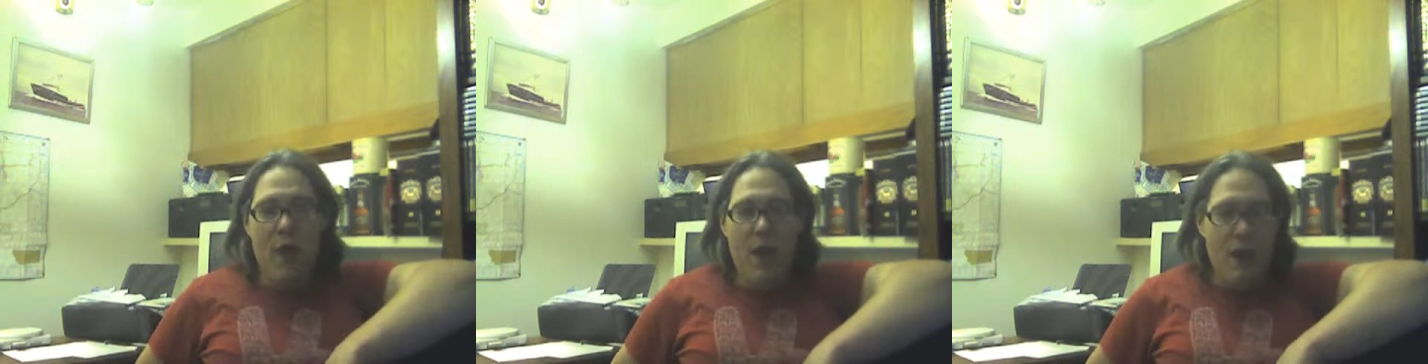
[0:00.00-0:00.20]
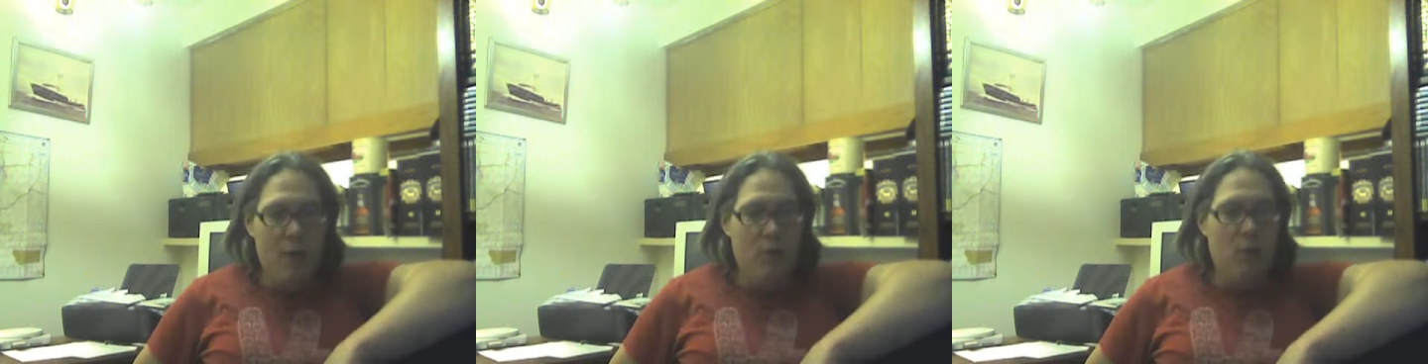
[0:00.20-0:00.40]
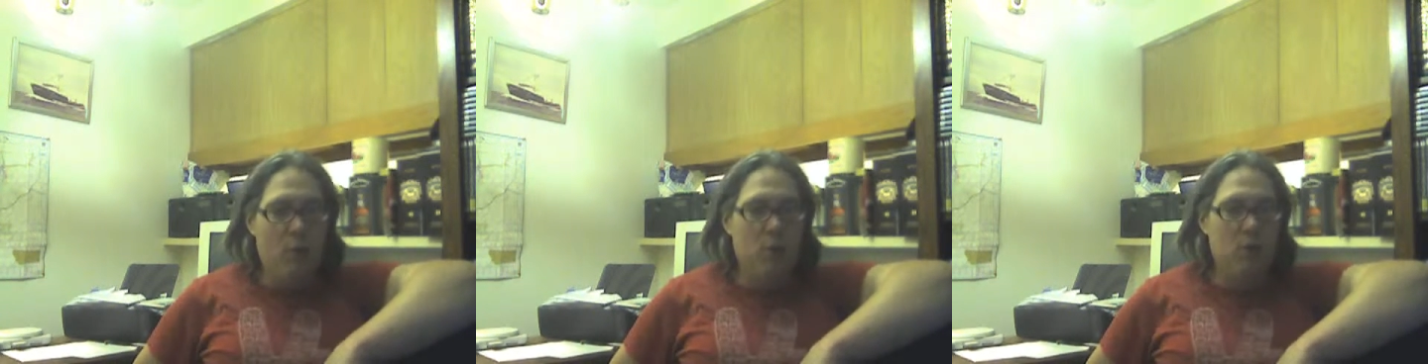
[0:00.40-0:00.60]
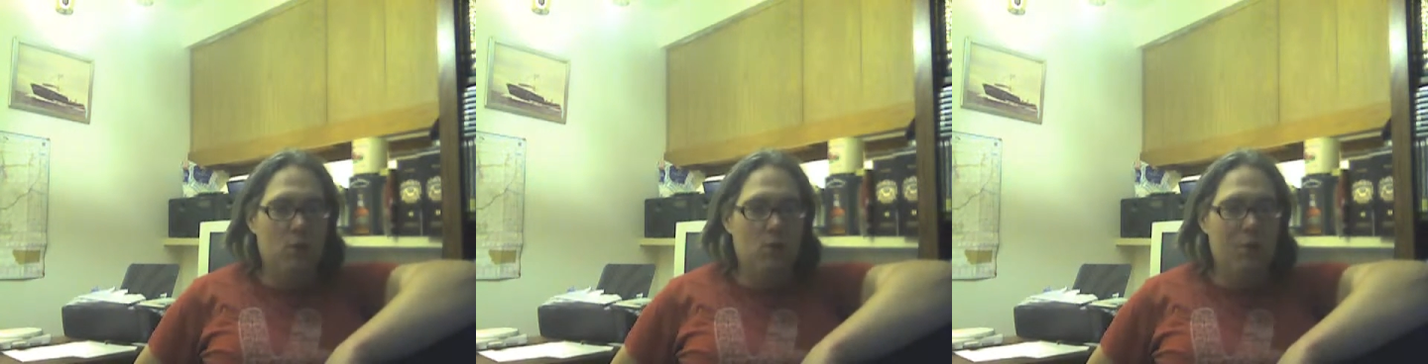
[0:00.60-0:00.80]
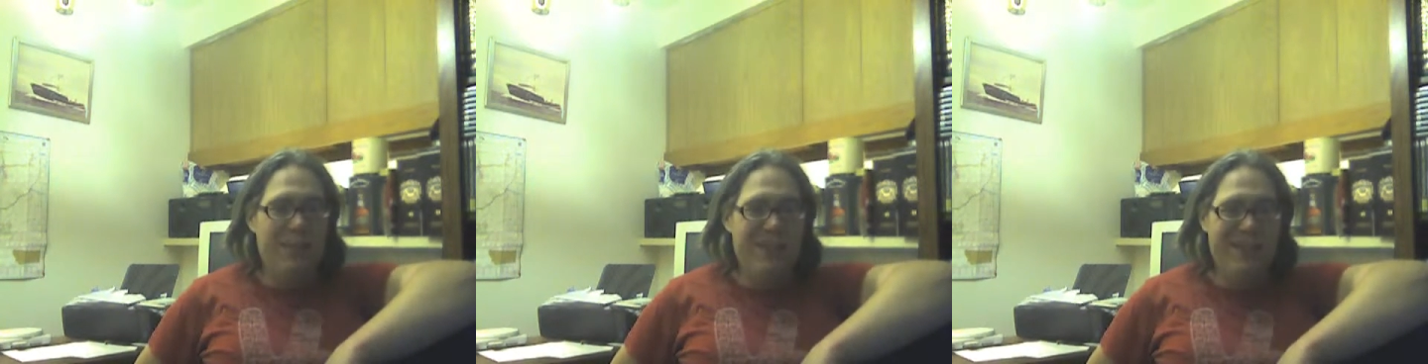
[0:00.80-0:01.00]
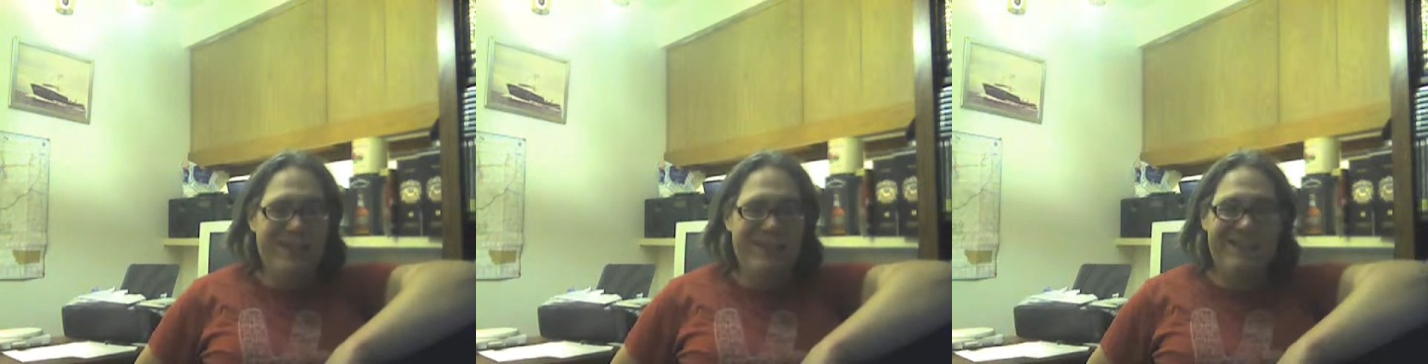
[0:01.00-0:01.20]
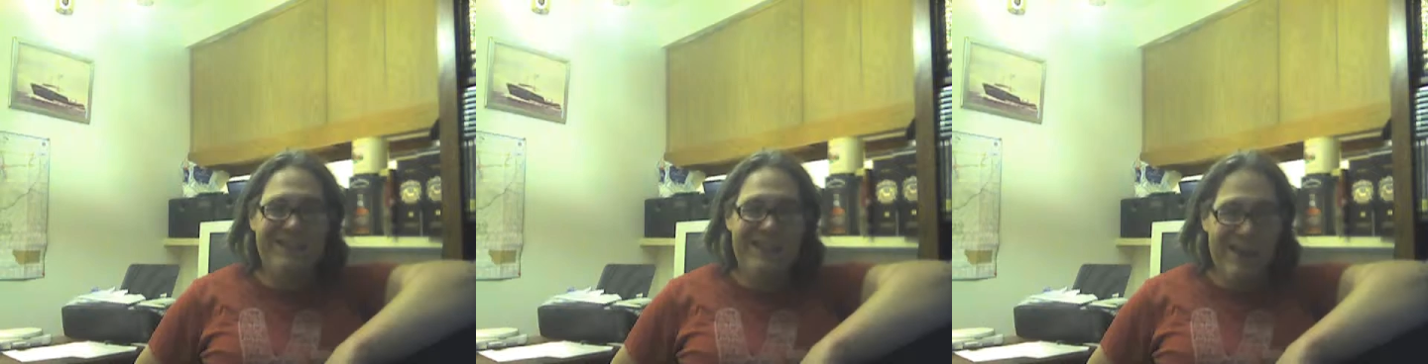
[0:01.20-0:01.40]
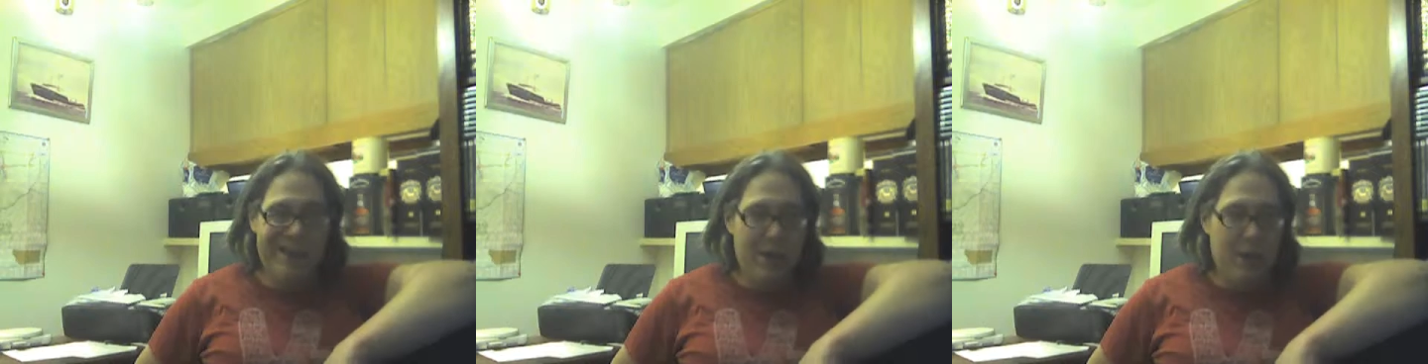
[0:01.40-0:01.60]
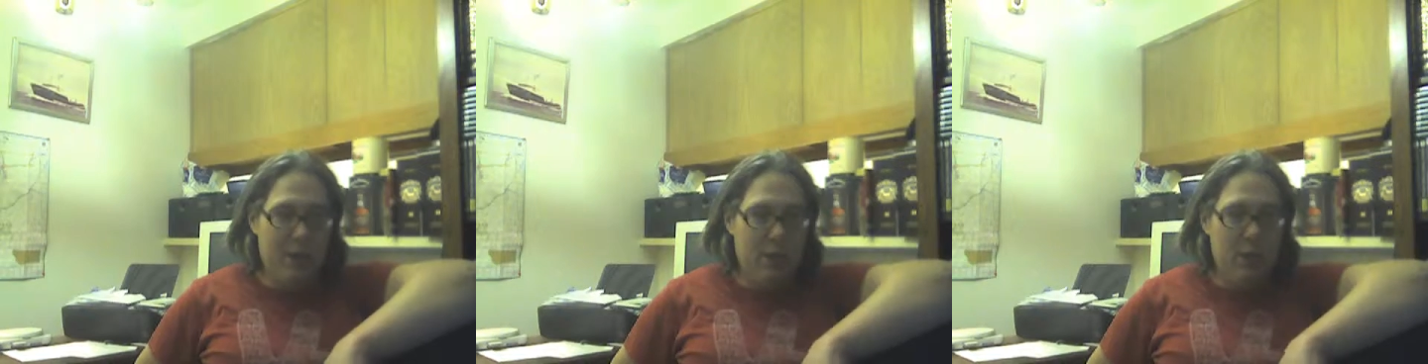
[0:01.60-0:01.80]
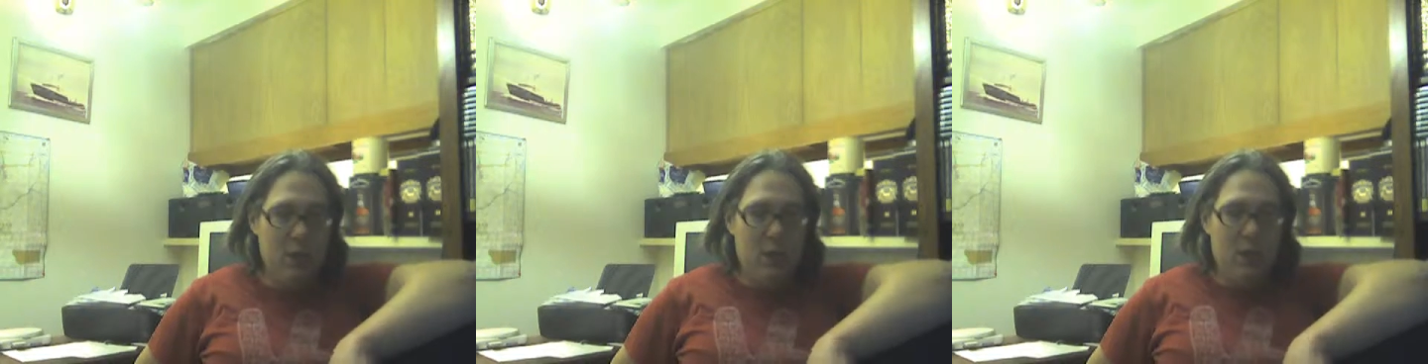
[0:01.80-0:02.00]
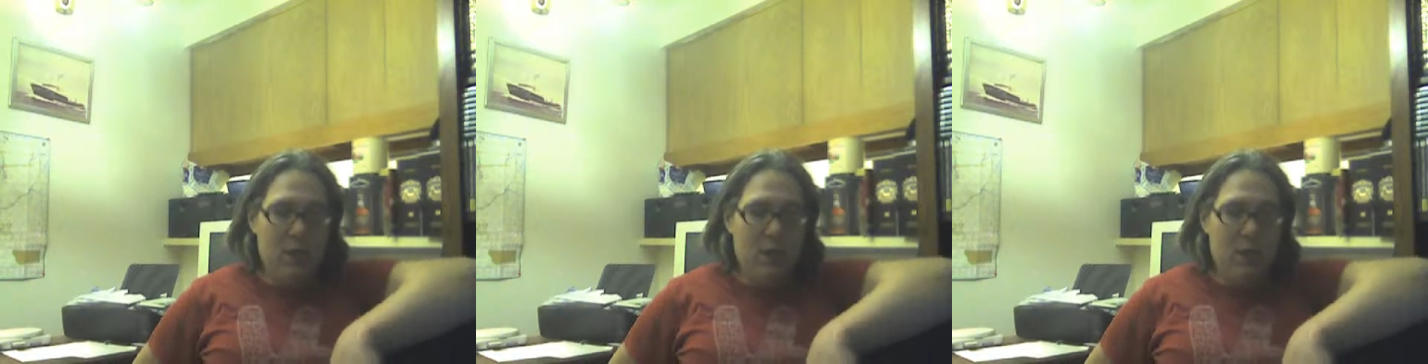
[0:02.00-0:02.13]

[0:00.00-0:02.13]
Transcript: anyways, we get done,